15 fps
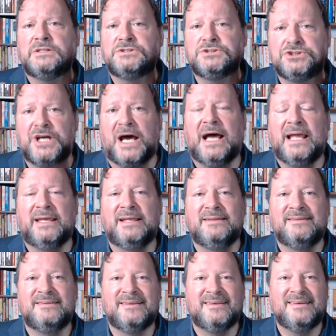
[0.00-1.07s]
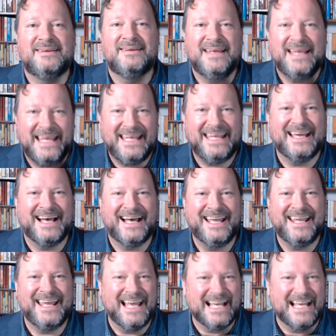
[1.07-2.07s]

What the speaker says: Giant AI